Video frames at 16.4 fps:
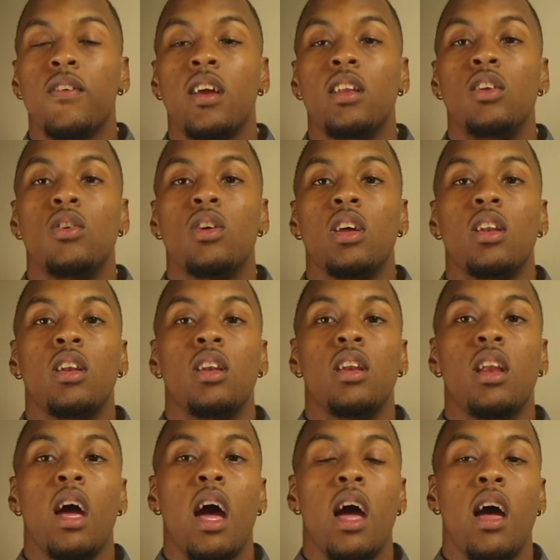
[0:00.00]
and you
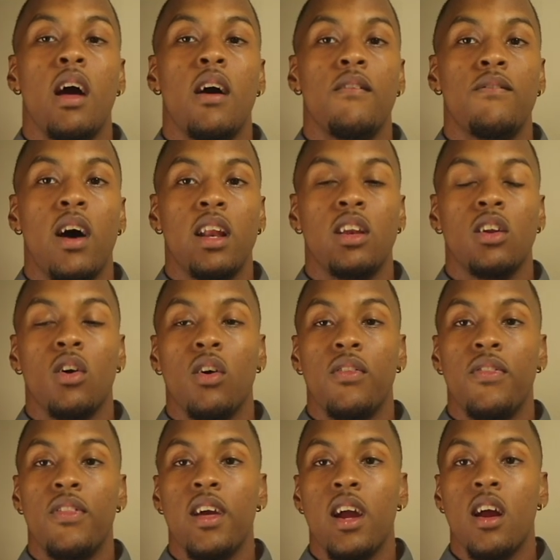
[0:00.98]
can find it
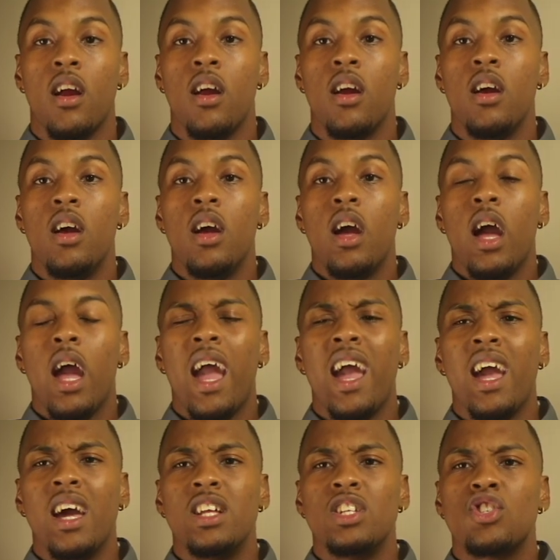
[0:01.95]
on there.
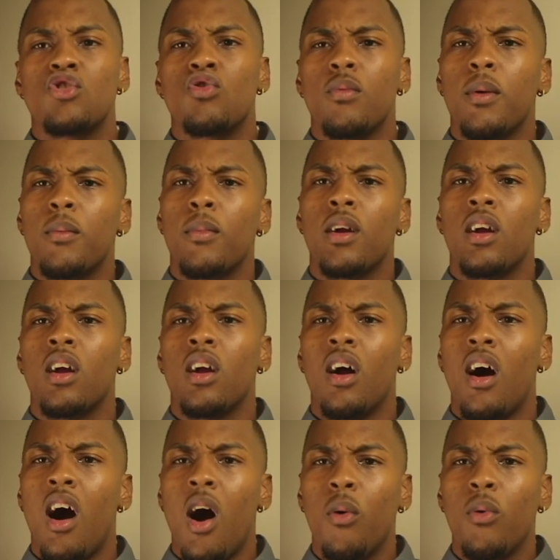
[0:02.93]
And just
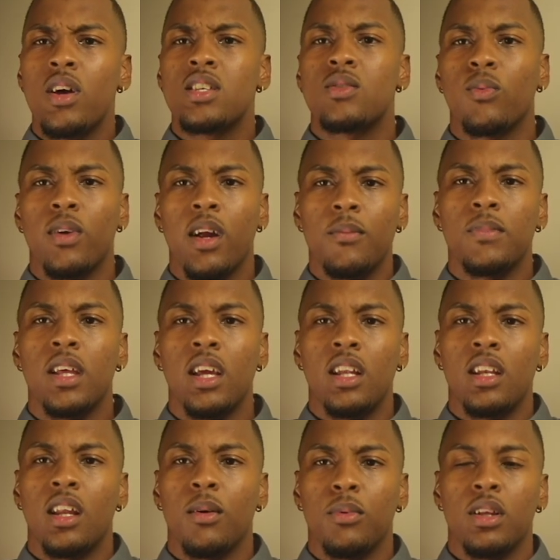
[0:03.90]
remember, always rep the
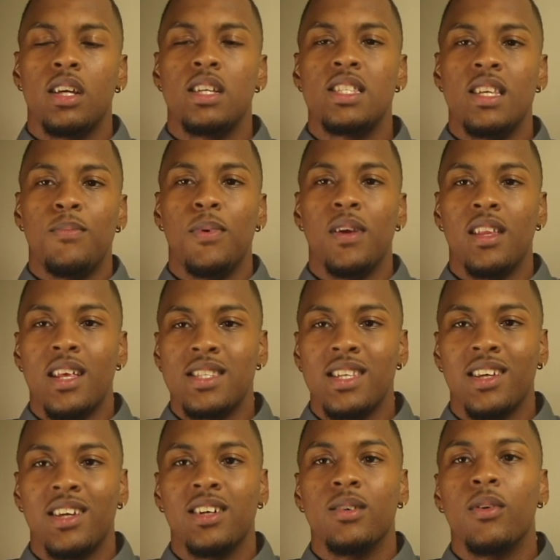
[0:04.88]
NAACP.
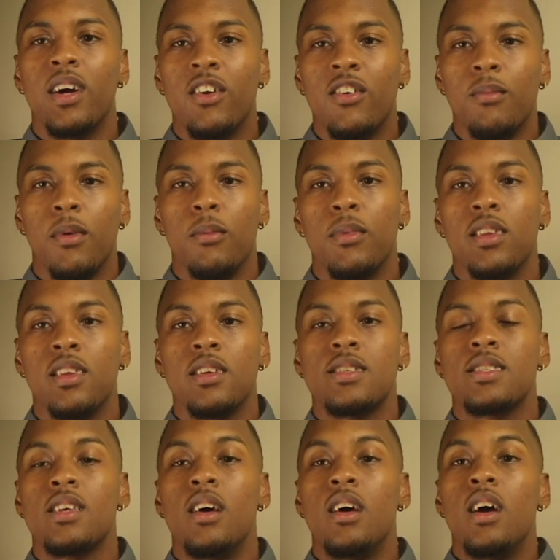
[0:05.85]
That's a good way to remember
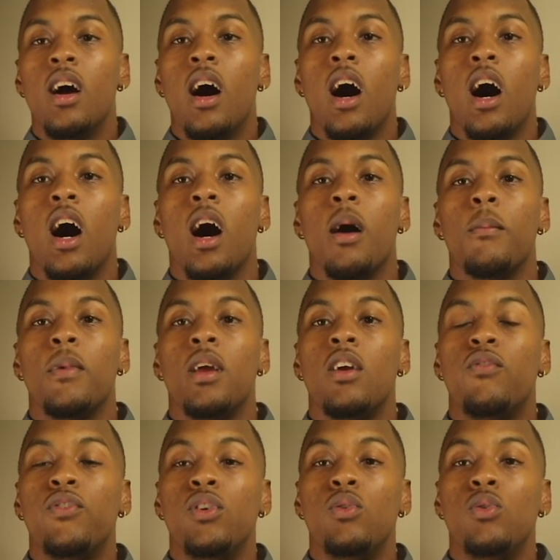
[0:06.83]
this.
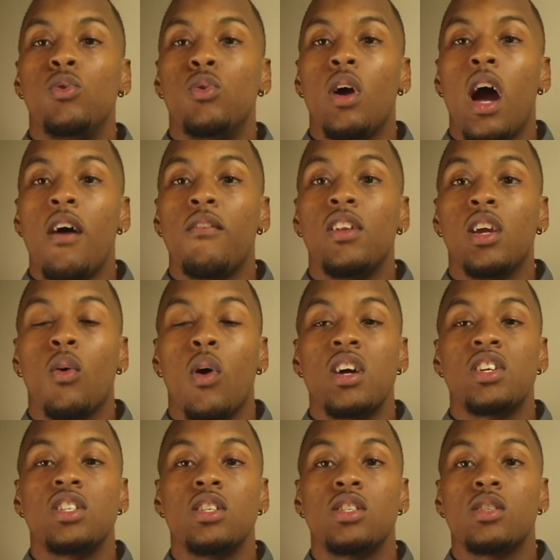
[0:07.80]
If you have any
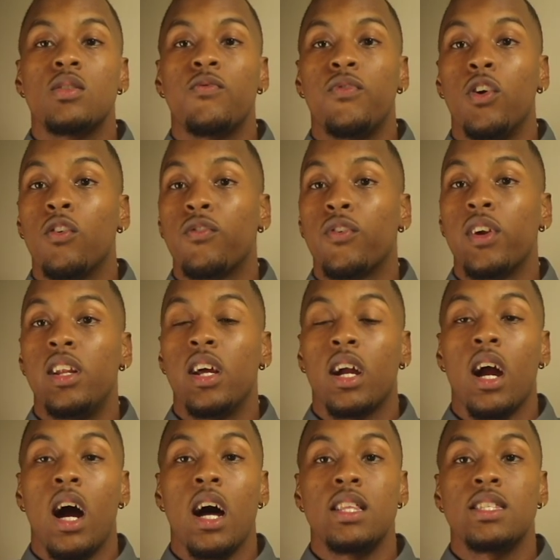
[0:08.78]
questions, feel free
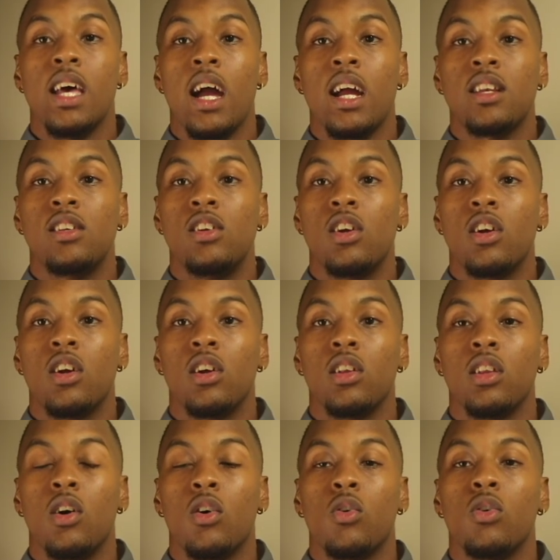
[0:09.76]
to contact
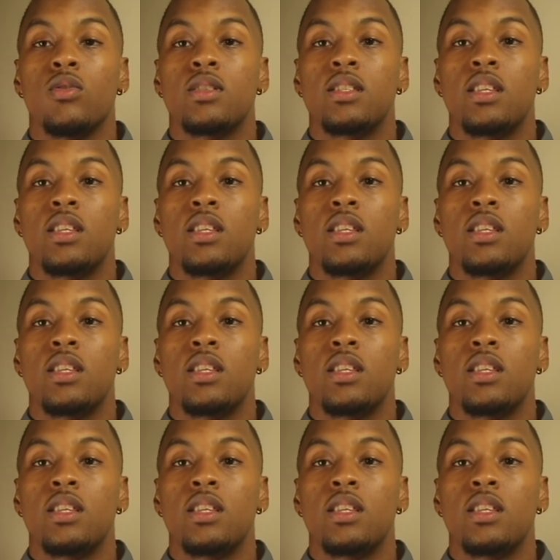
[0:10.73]
your local